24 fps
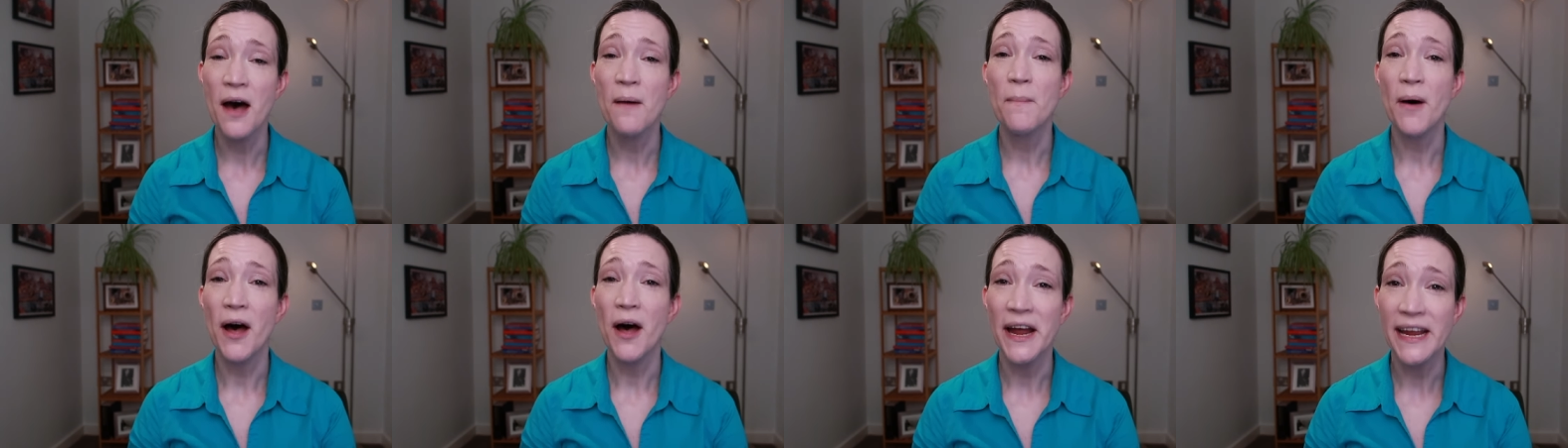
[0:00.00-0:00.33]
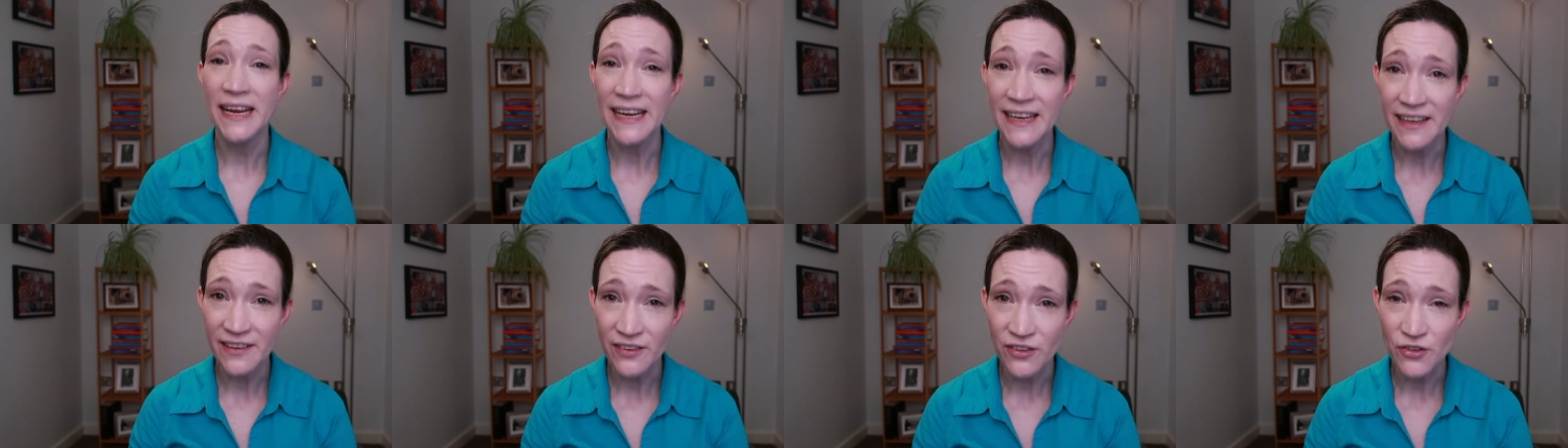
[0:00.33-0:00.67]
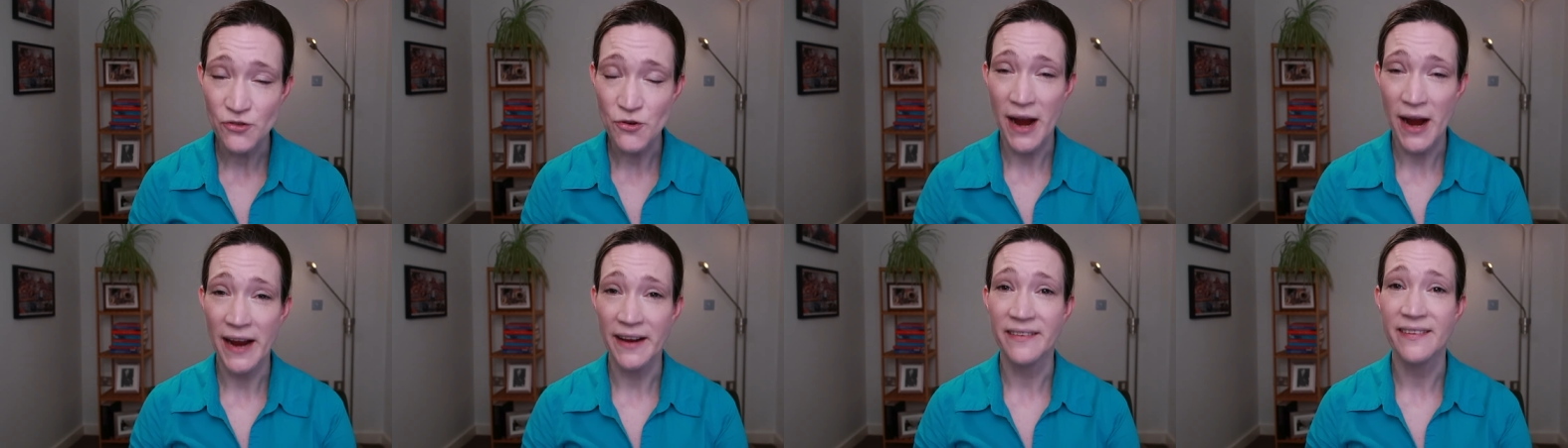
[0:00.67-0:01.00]
by
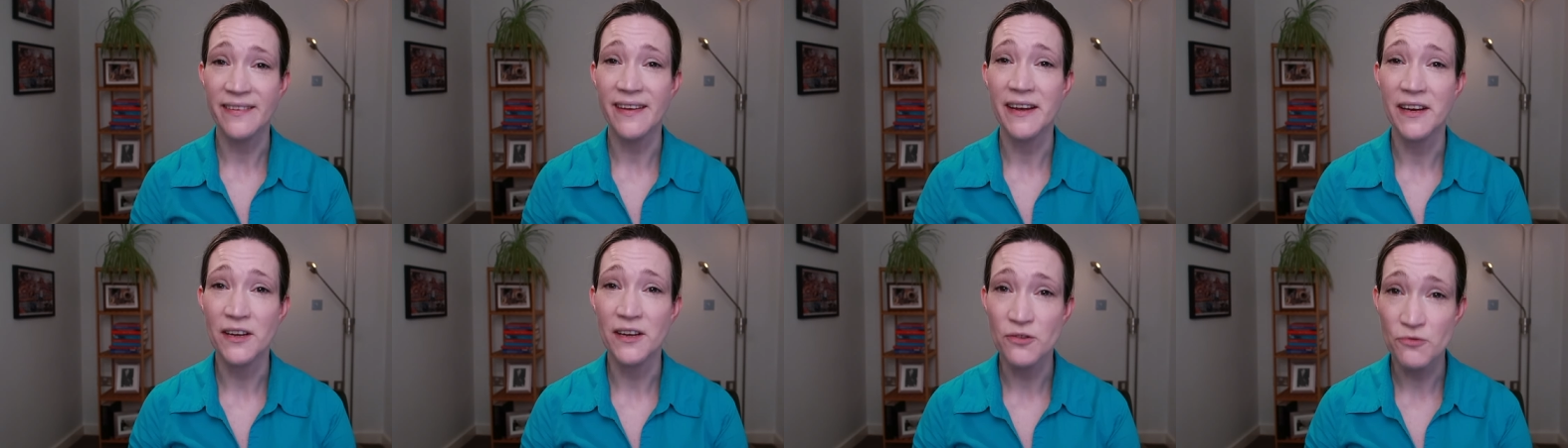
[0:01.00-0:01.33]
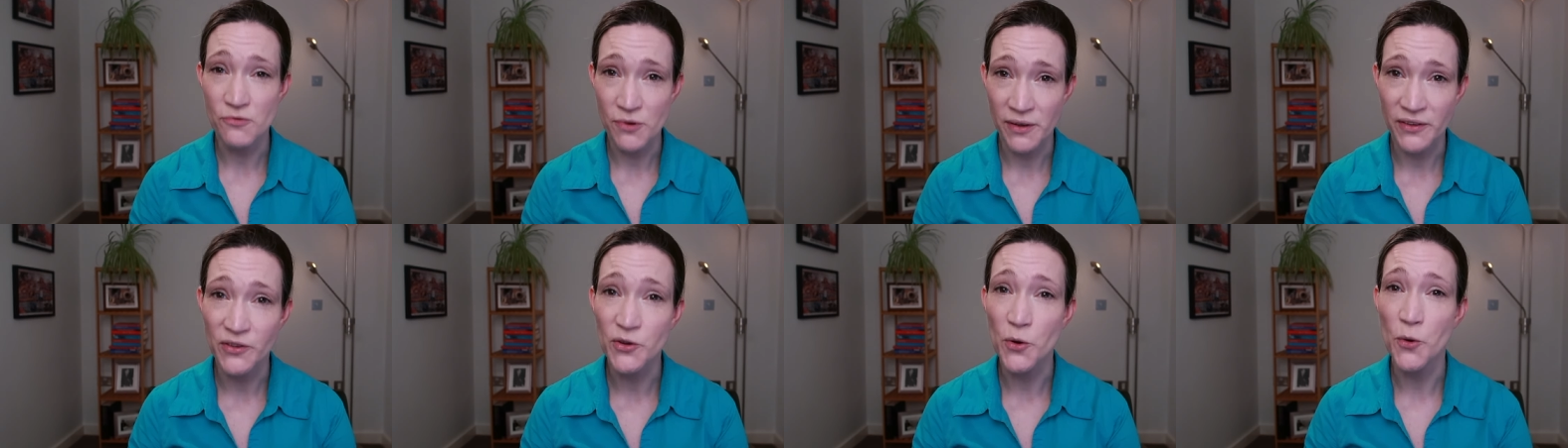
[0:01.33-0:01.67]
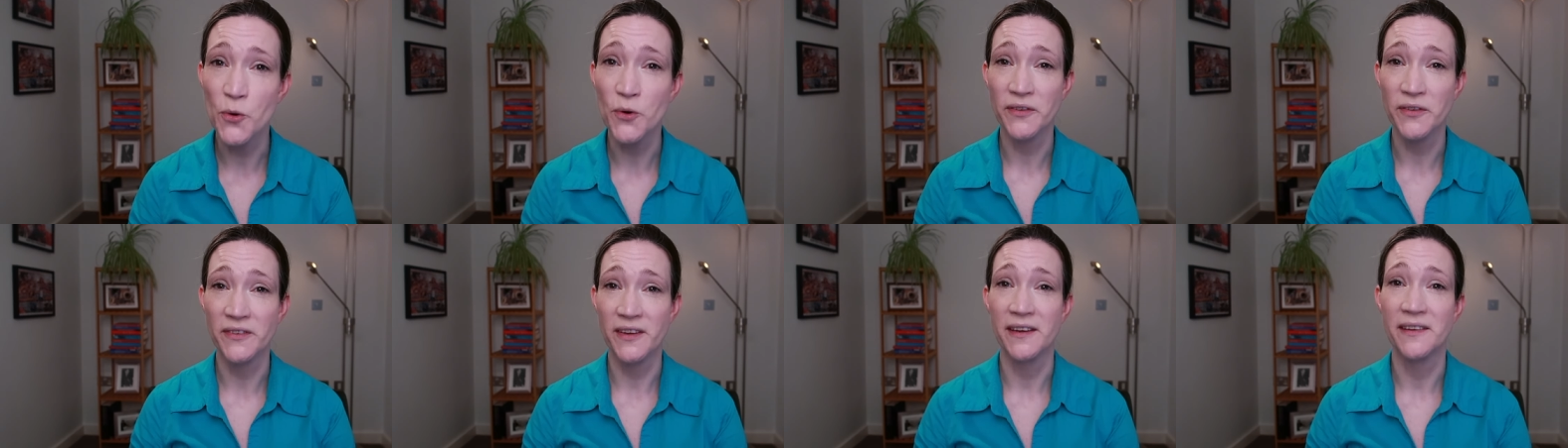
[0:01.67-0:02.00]
extracting
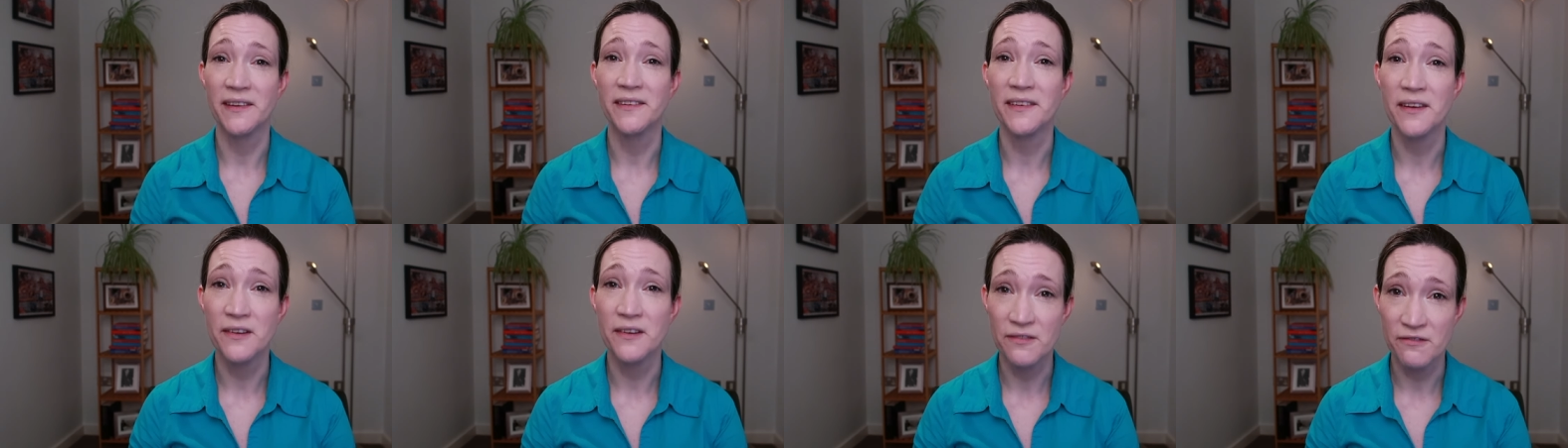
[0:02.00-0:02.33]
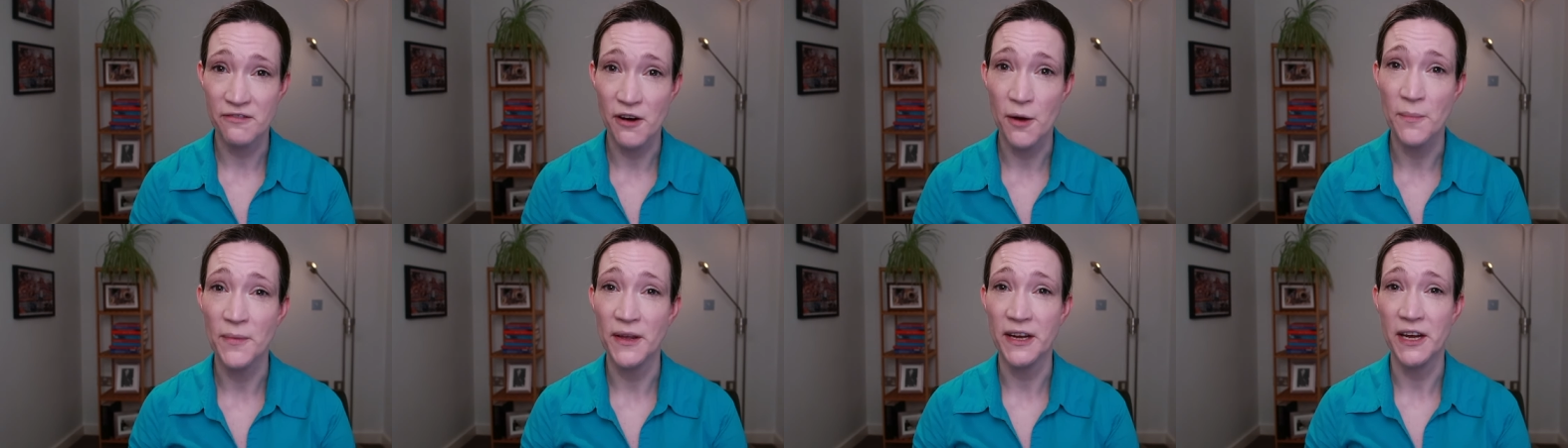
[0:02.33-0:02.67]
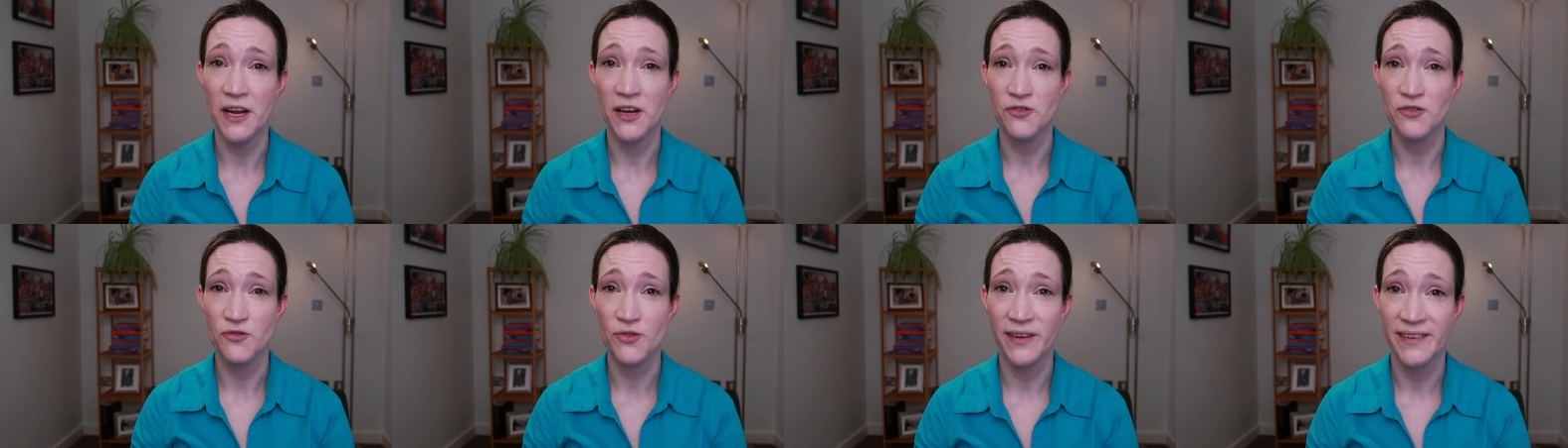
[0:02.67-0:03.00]
resources from the
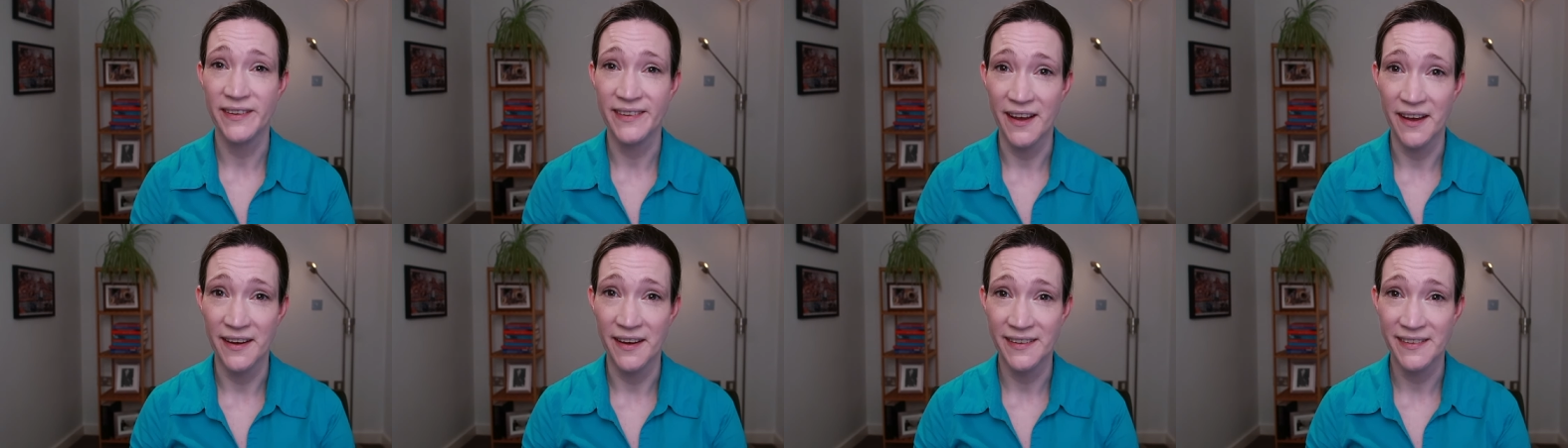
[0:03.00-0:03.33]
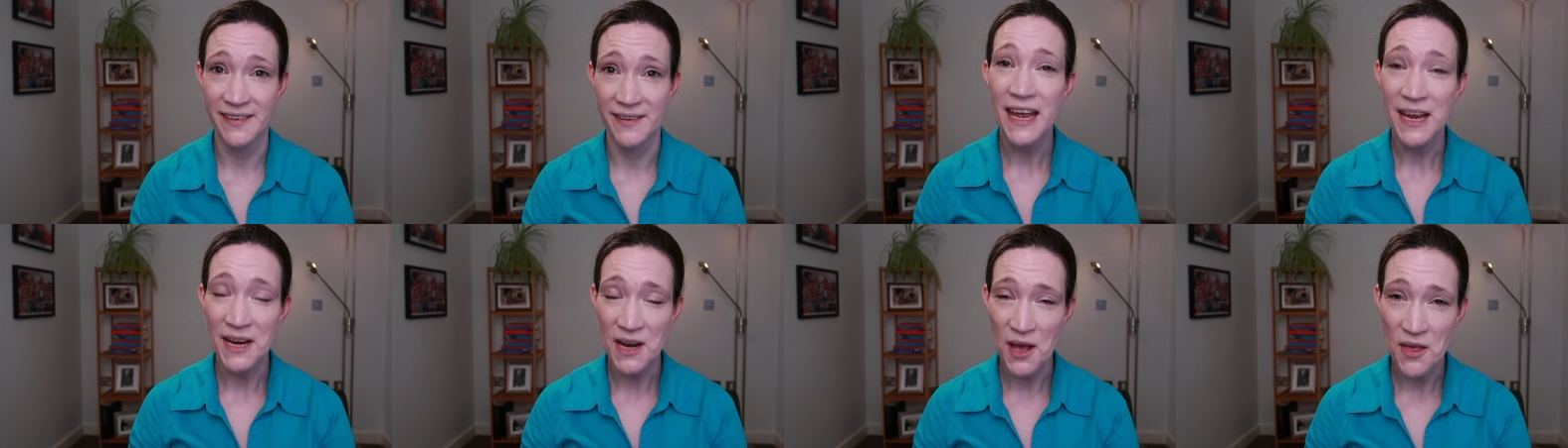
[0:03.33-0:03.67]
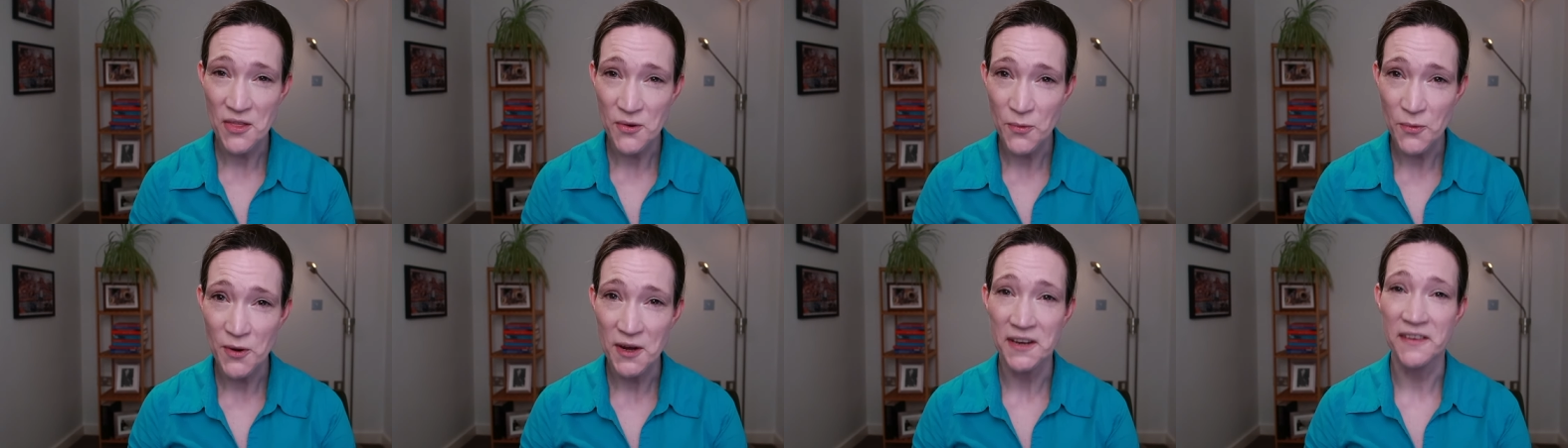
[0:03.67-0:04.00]
countryside. In
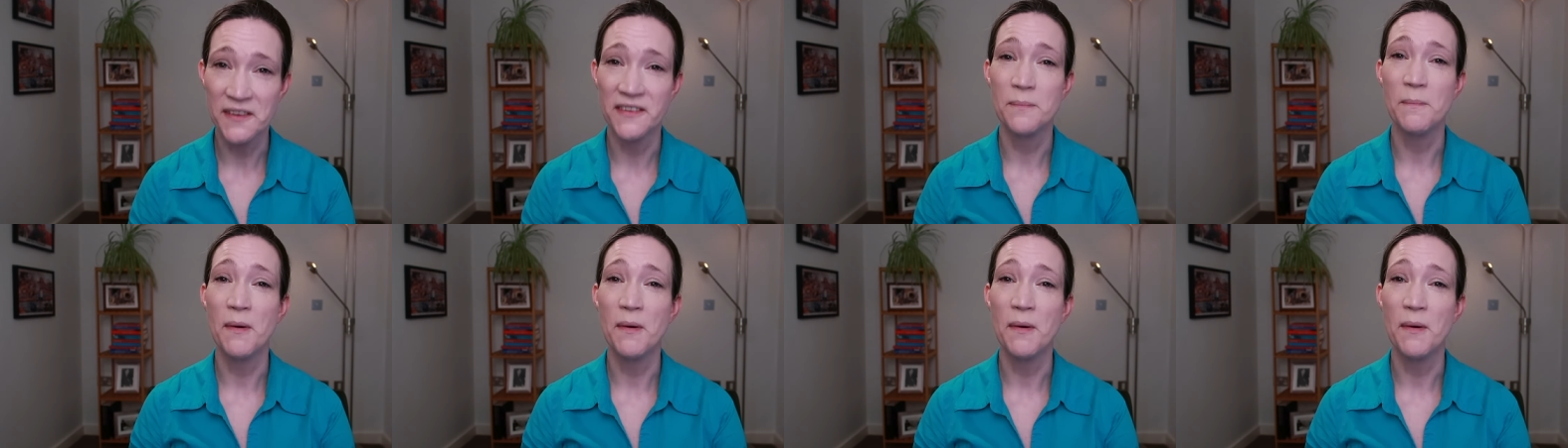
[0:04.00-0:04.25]
other words,